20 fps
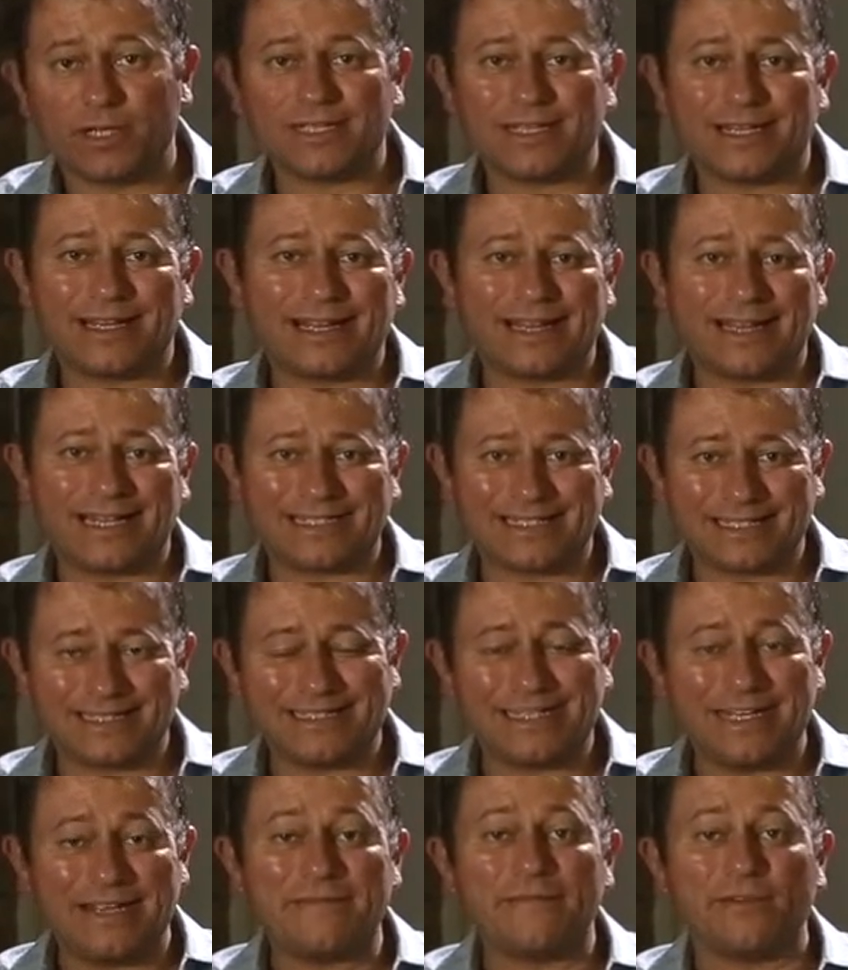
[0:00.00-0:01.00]
because I think that's the
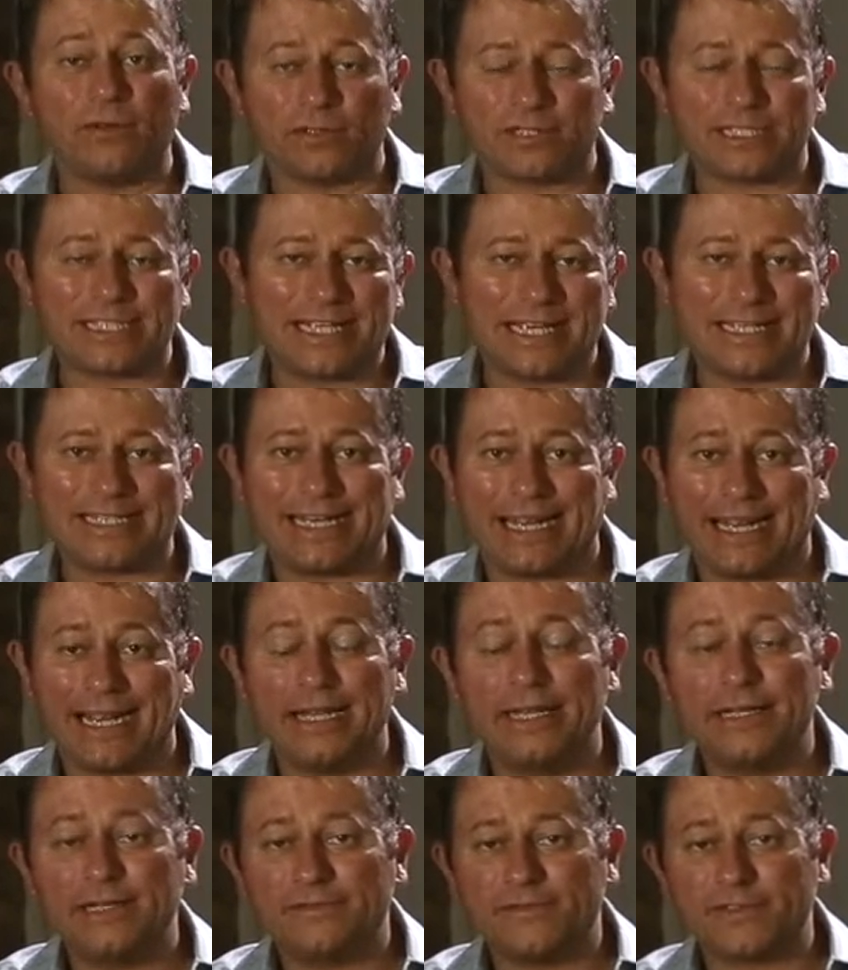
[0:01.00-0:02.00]
default setting
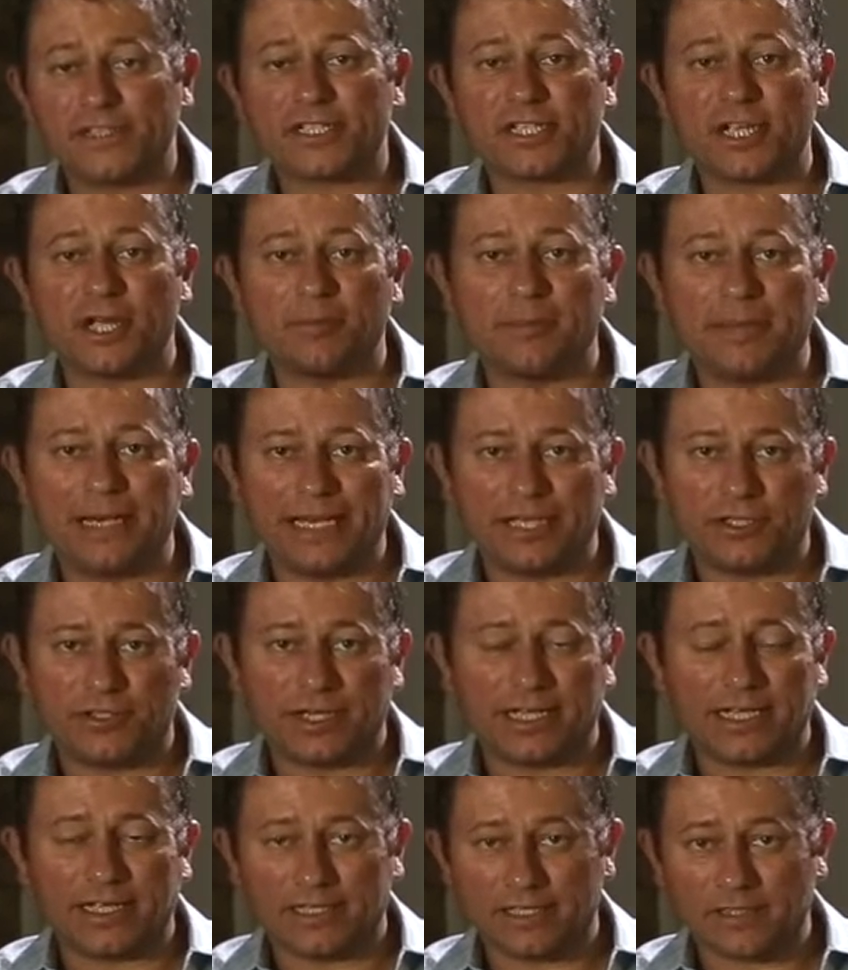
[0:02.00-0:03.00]
for so many
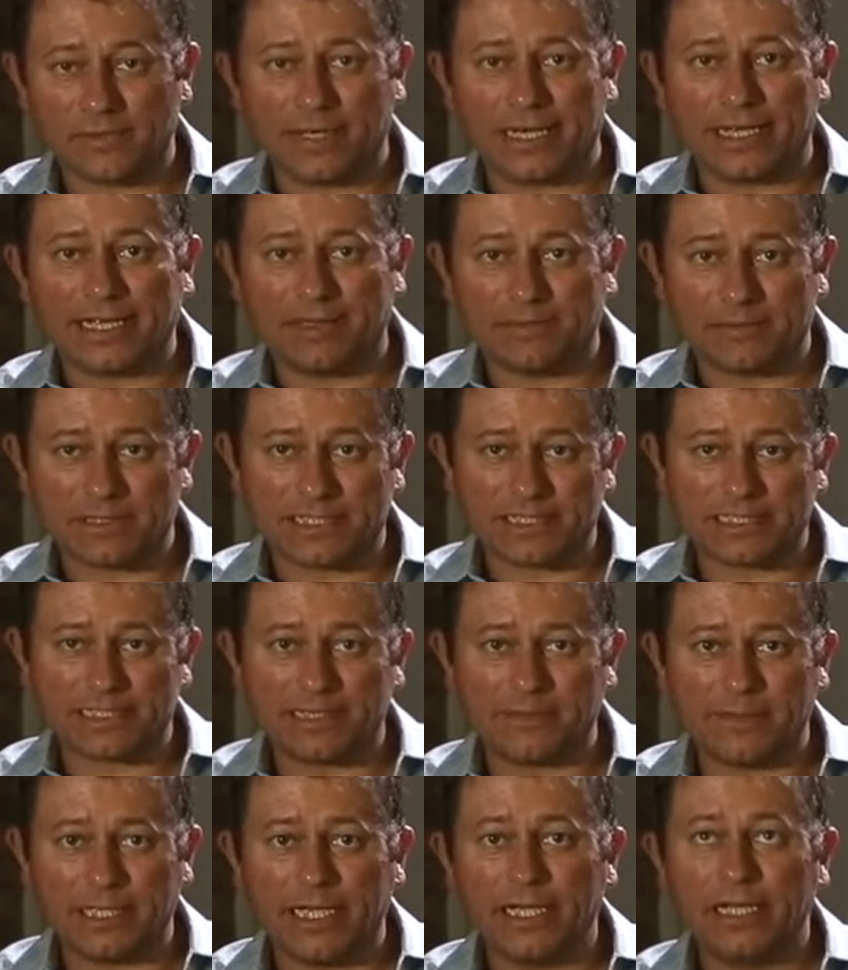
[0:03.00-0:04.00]
drinkers when it comes to
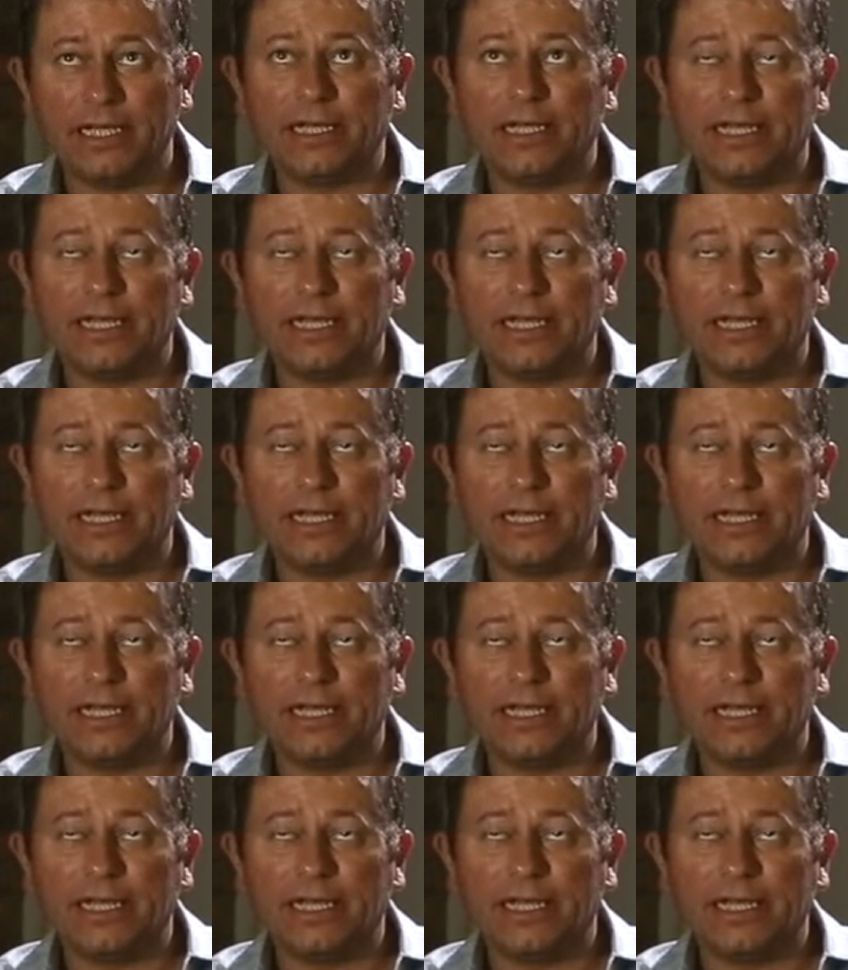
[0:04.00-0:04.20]
summer.